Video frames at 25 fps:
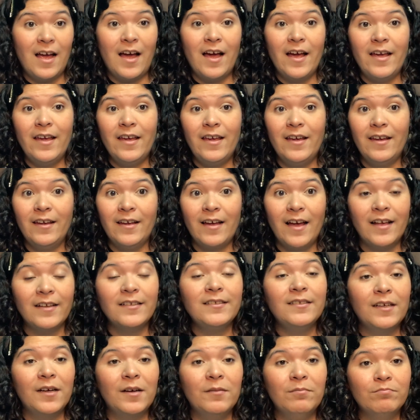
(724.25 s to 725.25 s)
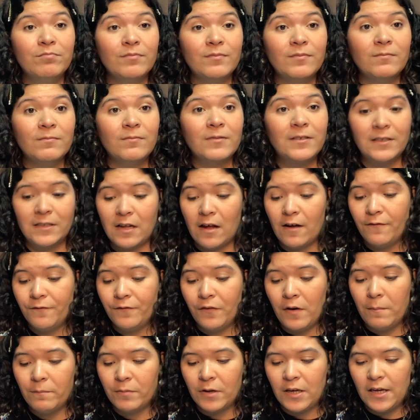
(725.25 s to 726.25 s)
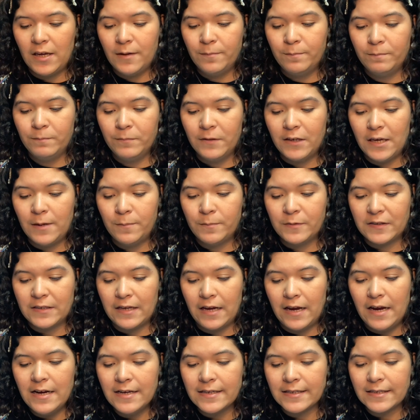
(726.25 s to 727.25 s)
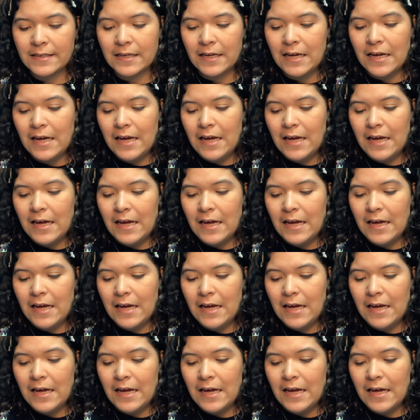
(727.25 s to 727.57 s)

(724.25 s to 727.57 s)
I got some stuff from Keepsakes,